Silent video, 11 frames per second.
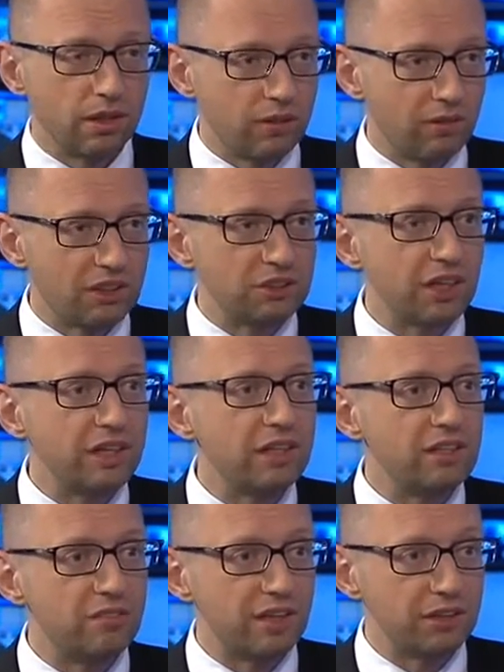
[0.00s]
Russia
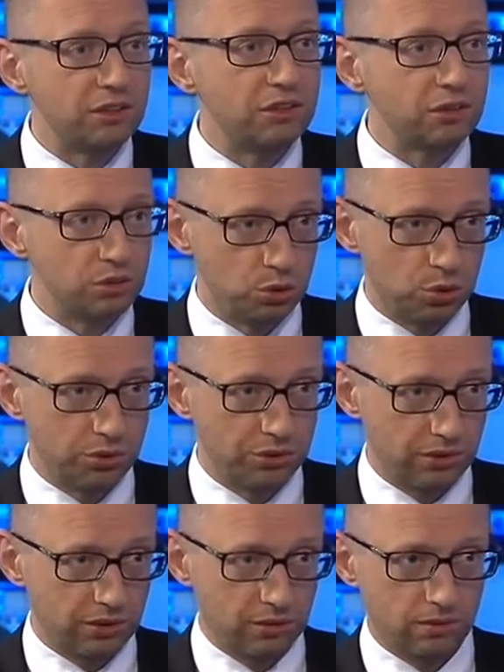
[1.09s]
invaded
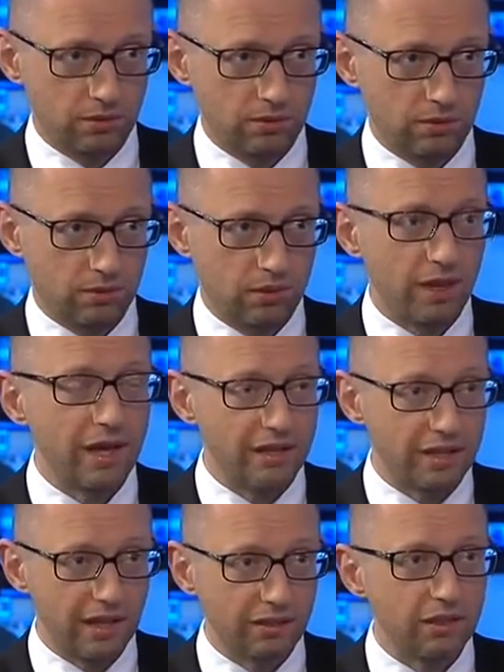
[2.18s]
Georgia.
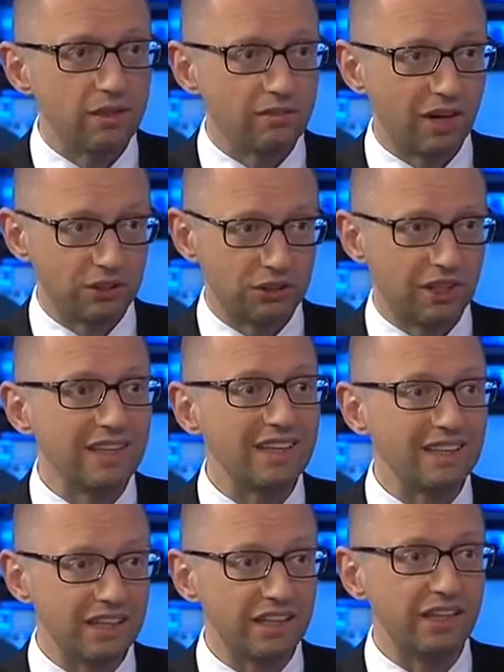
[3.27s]
And then Russia
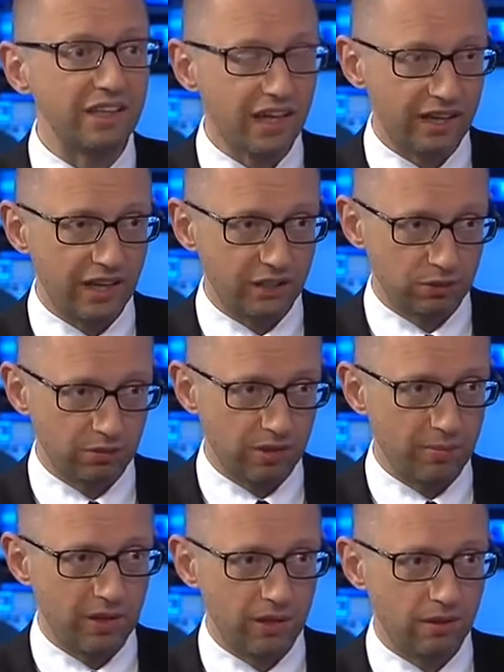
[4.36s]
illegally annexed
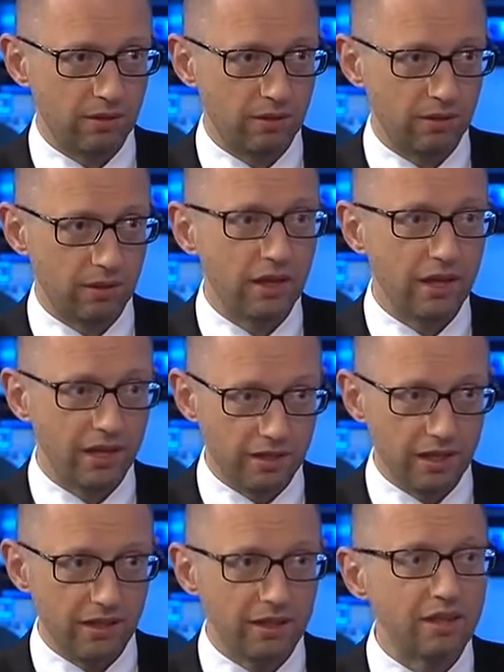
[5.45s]
Crimea. And
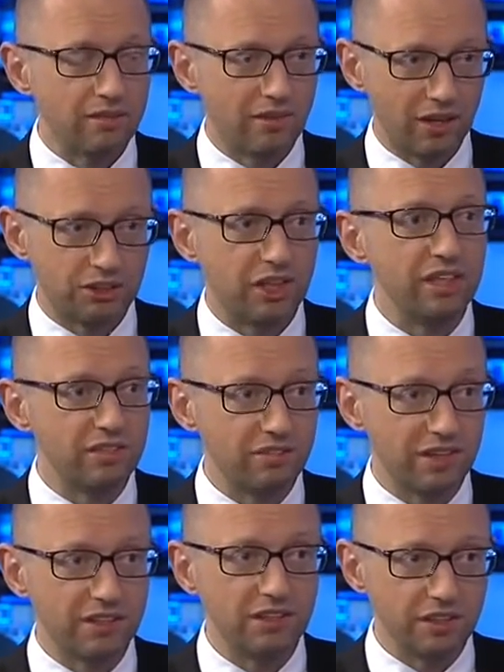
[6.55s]
then Russia
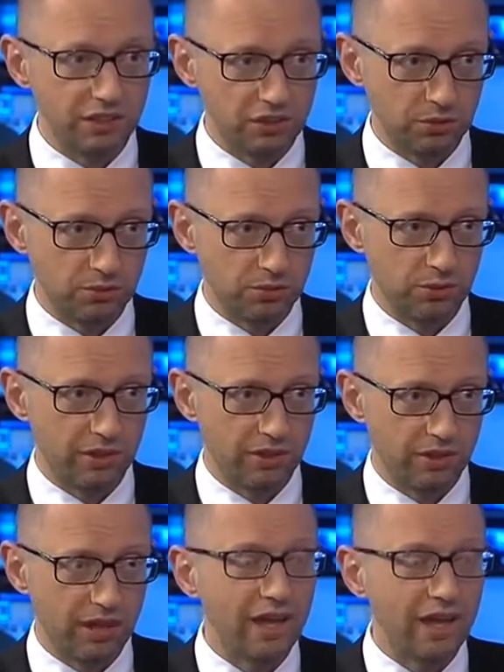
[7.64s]
invaded the east of Ukraine.